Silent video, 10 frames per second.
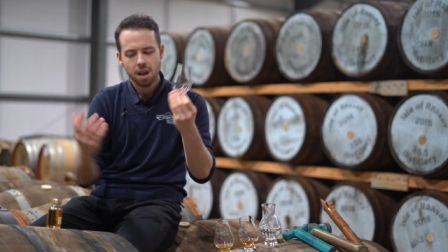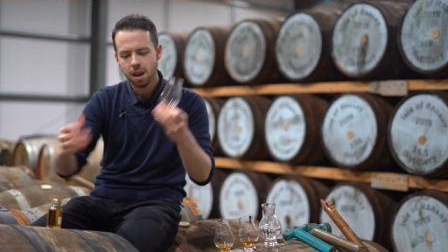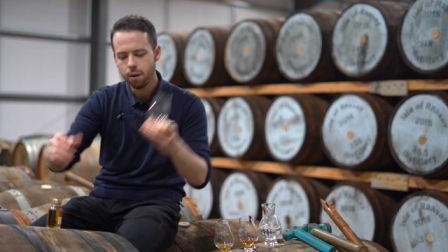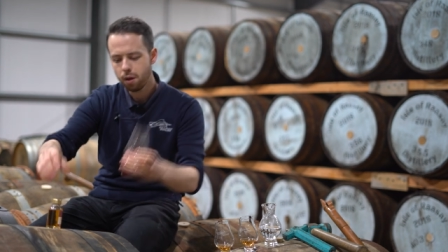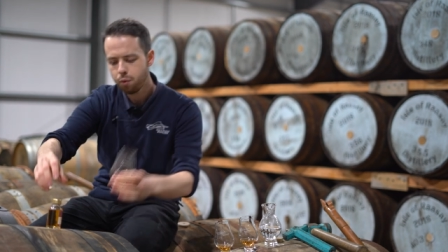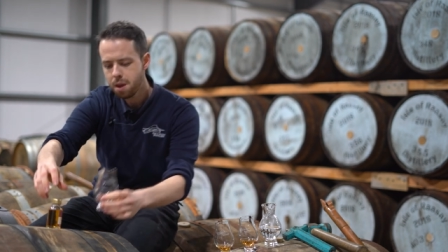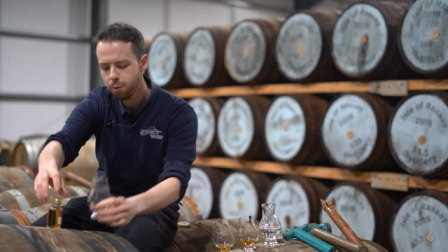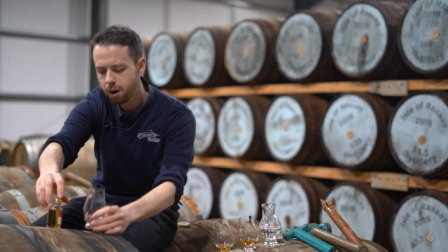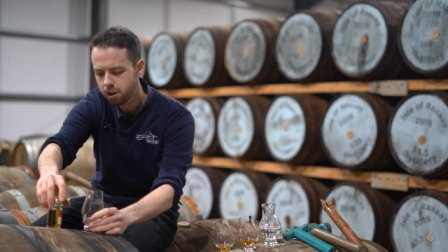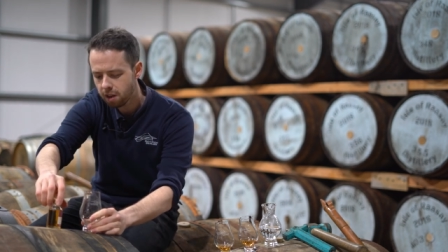Now, if we
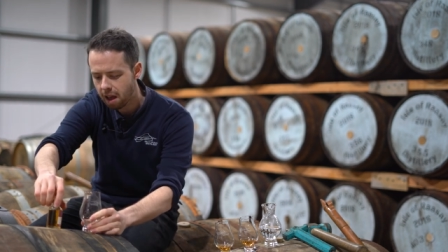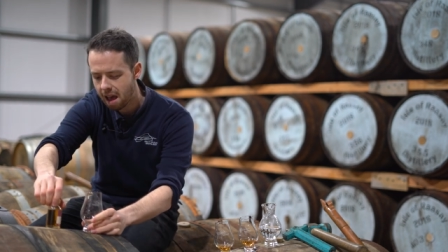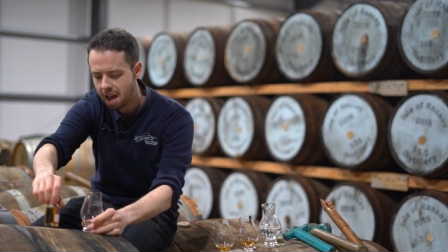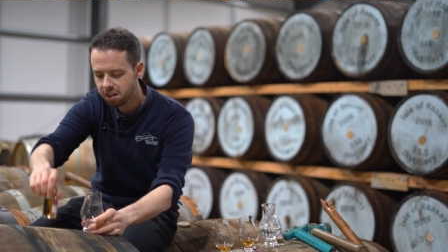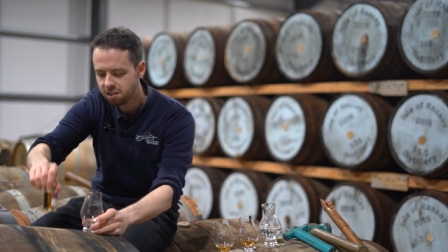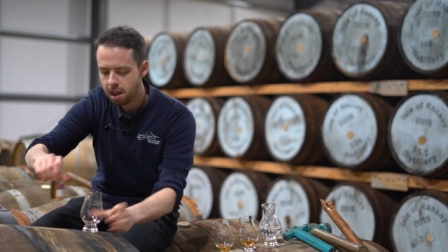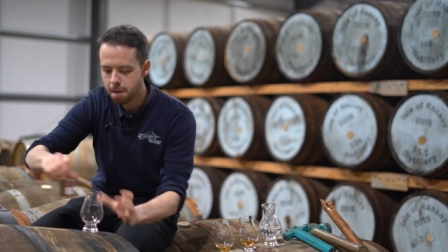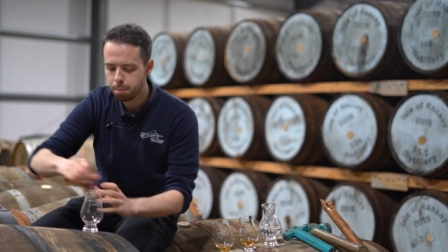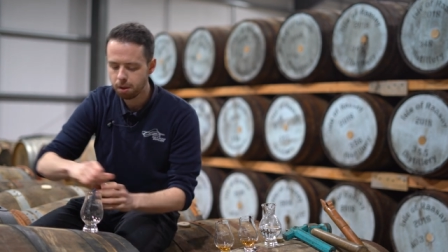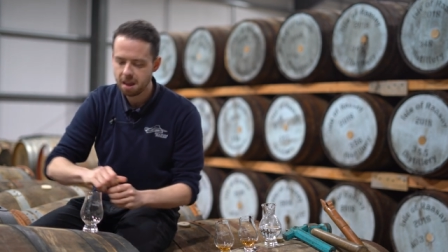were to add a
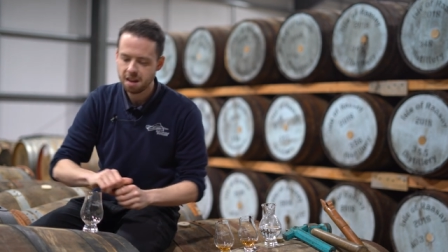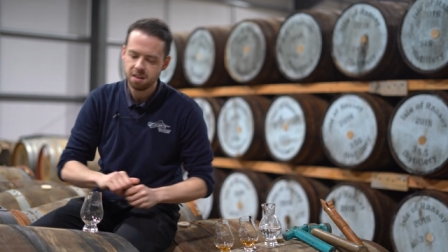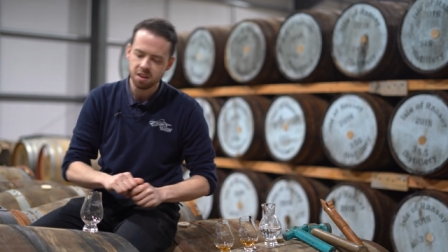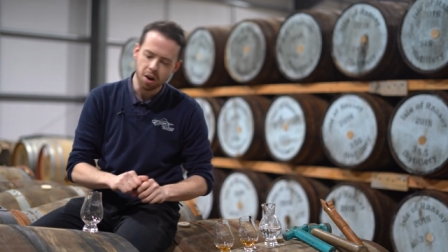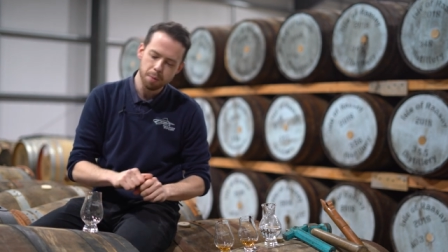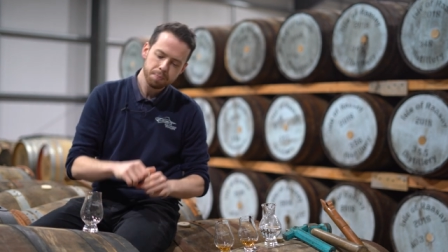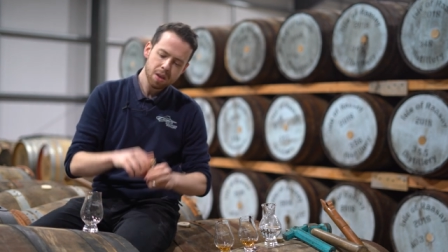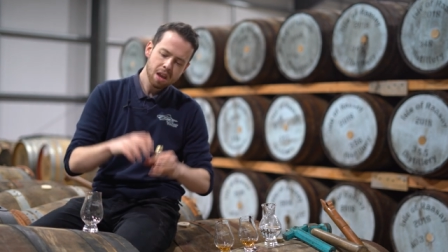sample in here,